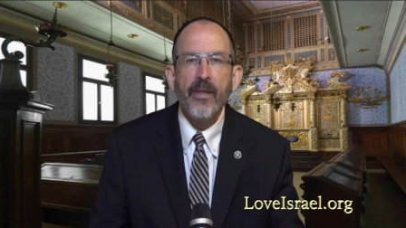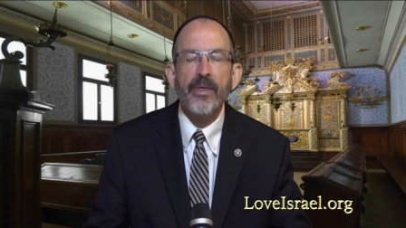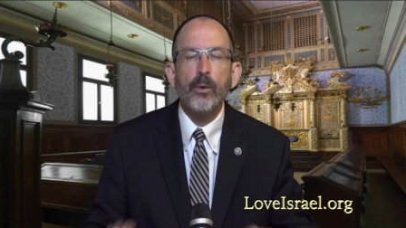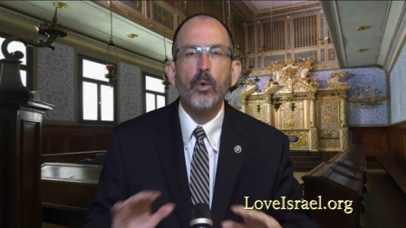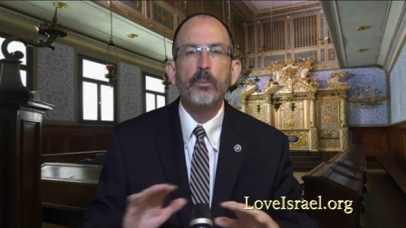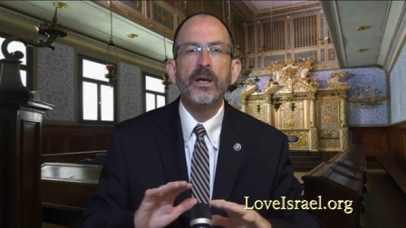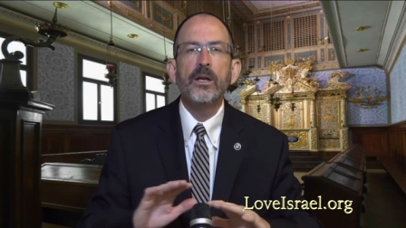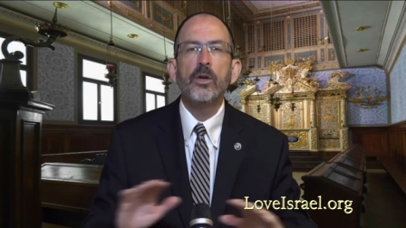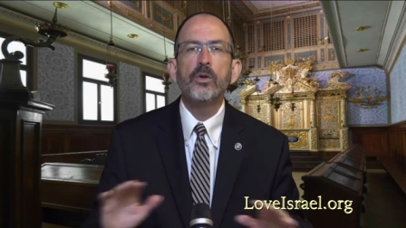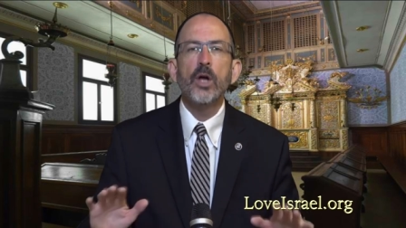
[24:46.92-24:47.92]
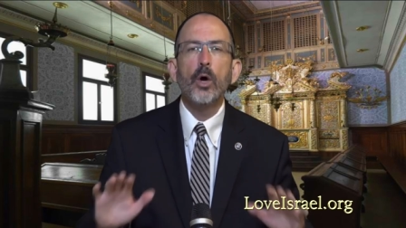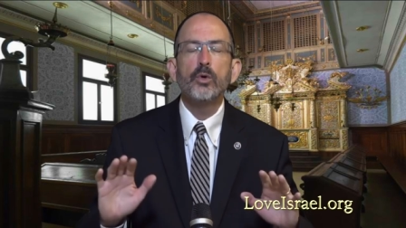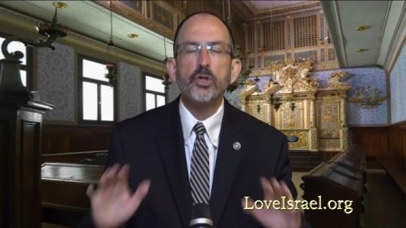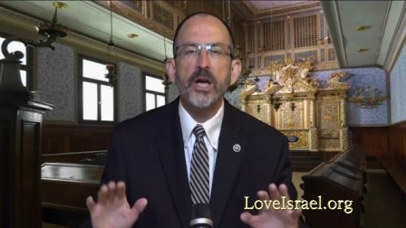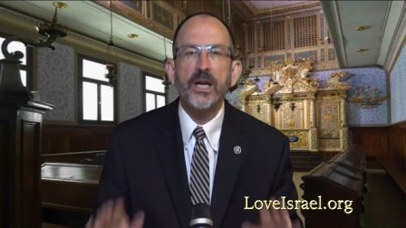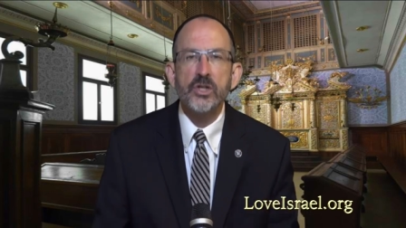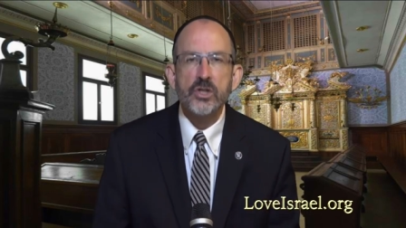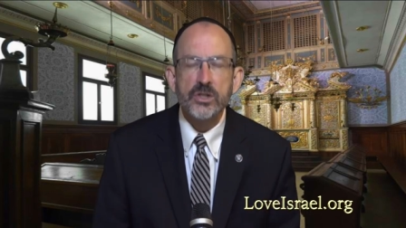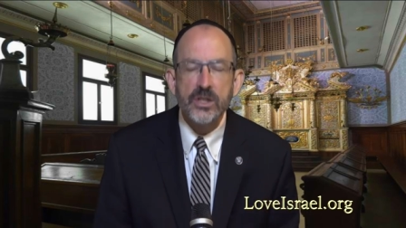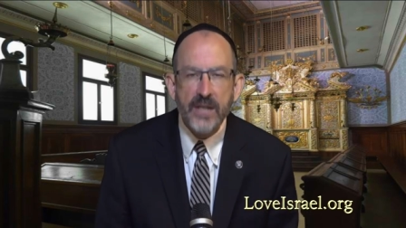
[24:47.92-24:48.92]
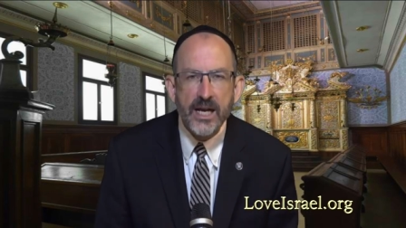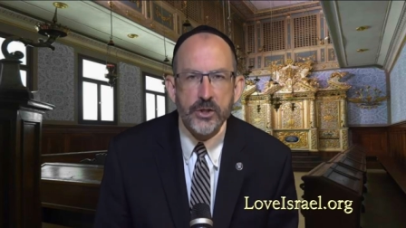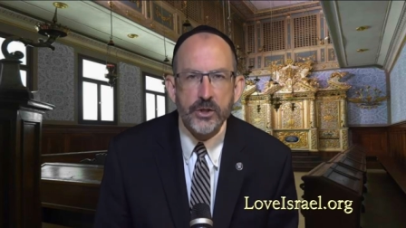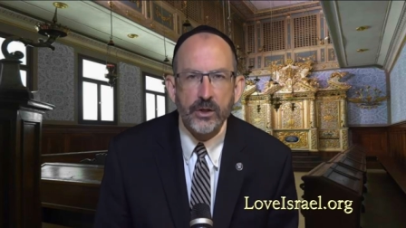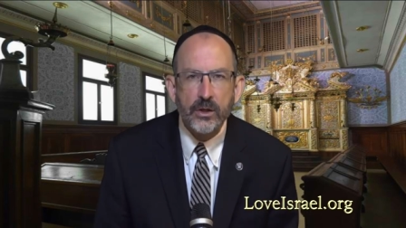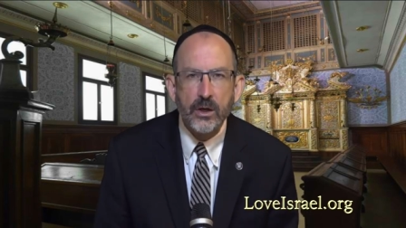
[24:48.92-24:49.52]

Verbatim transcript: there will be no change to nature.